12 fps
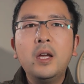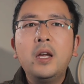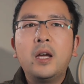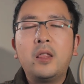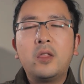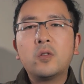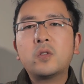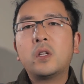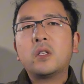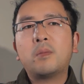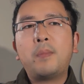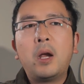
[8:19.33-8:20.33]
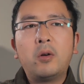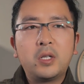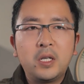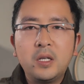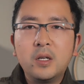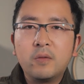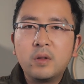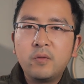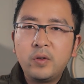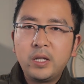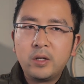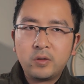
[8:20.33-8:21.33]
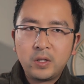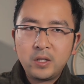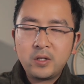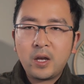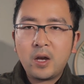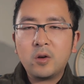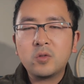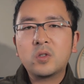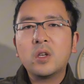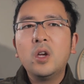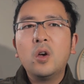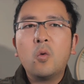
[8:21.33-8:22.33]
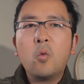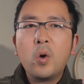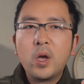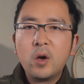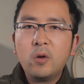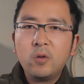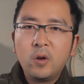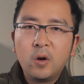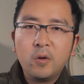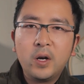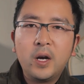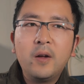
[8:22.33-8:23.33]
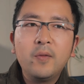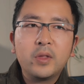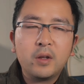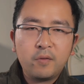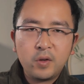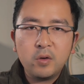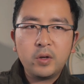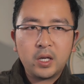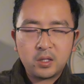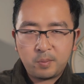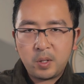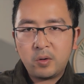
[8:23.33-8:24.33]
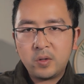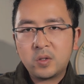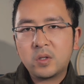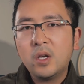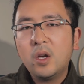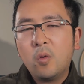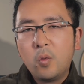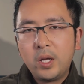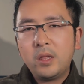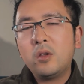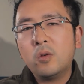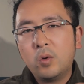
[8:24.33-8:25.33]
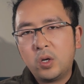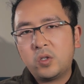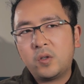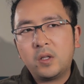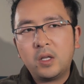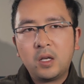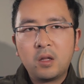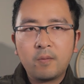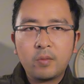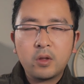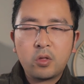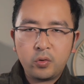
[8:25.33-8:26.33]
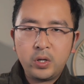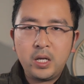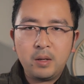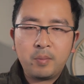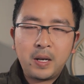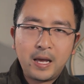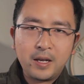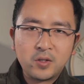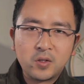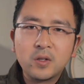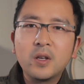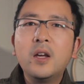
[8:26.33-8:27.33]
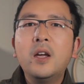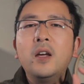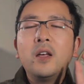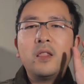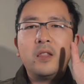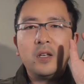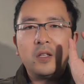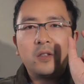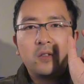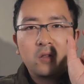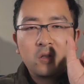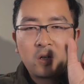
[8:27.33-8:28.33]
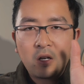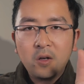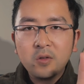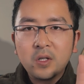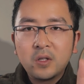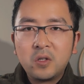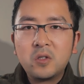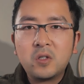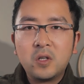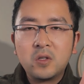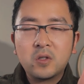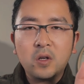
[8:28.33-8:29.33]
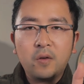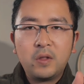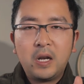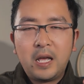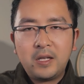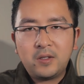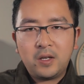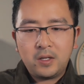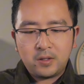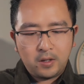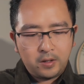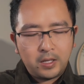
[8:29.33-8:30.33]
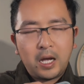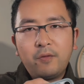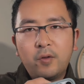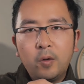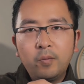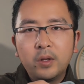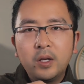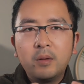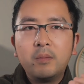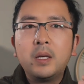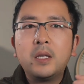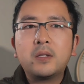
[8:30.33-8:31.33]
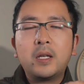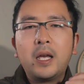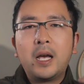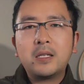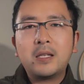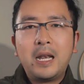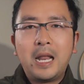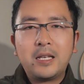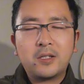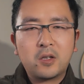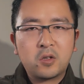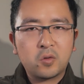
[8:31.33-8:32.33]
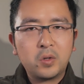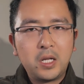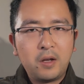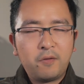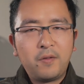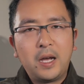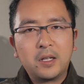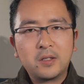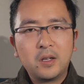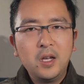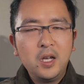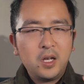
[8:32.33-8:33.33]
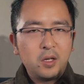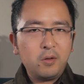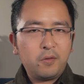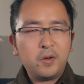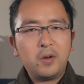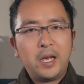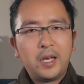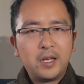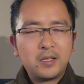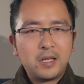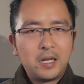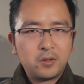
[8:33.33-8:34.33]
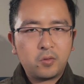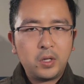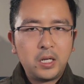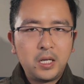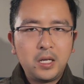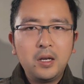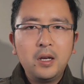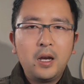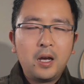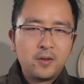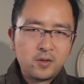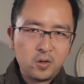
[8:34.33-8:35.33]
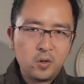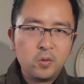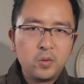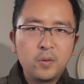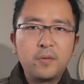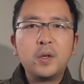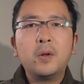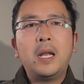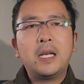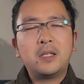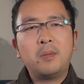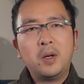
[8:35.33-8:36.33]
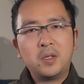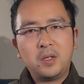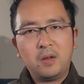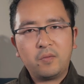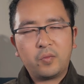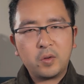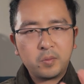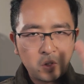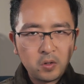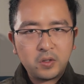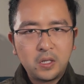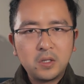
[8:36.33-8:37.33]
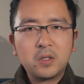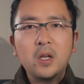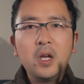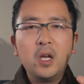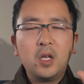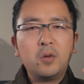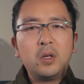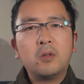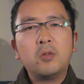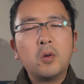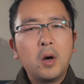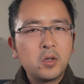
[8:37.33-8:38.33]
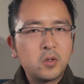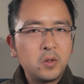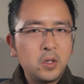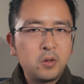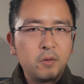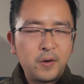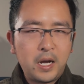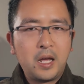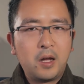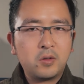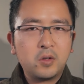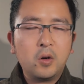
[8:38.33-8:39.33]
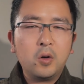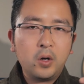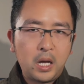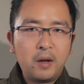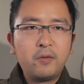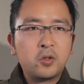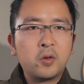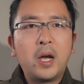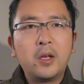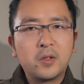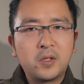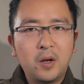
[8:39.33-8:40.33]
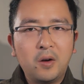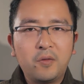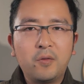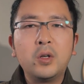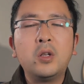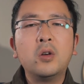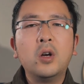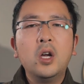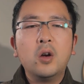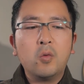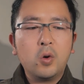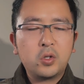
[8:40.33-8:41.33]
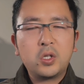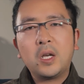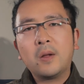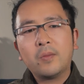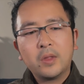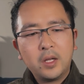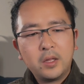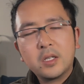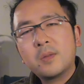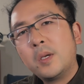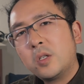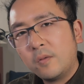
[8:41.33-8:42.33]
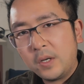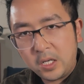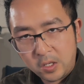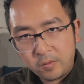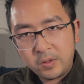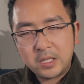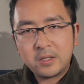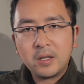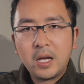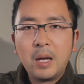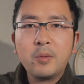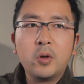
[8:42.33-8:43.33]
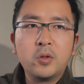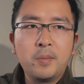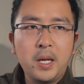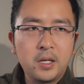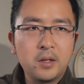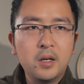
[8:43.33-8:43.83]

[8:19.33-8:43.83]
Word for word: And those disparity of the video details will lower the viewing experience when you watch it in 3D. Plus, the closer distance of the lenses on iPhone means it has less 3D effect. You feel like it's less 3D and so you feel less immersive. So those things you will also need to find out or have try yourself when you're watching the special video that I'm going to make.